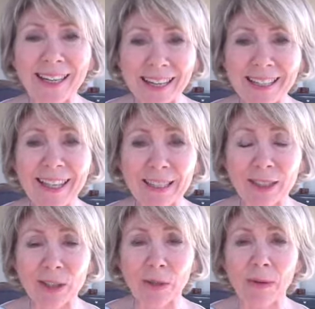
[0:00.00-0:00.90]
that it
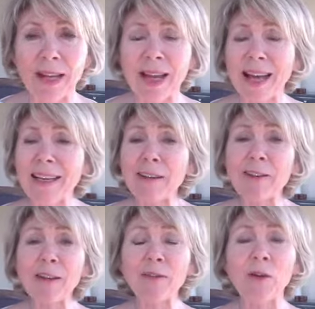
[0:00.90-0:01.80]
gets you. And
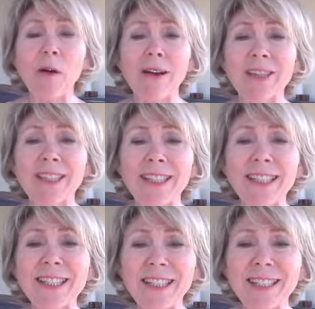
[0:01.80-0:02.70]
even if you are a
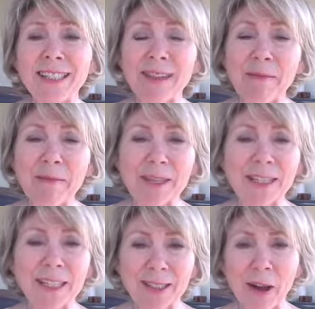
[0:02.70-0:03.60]
seasoned
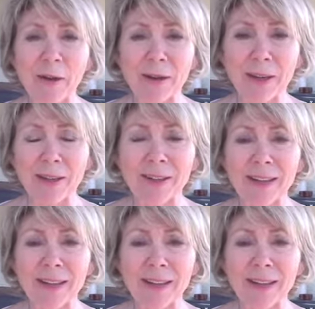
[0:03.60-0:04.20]
business owner,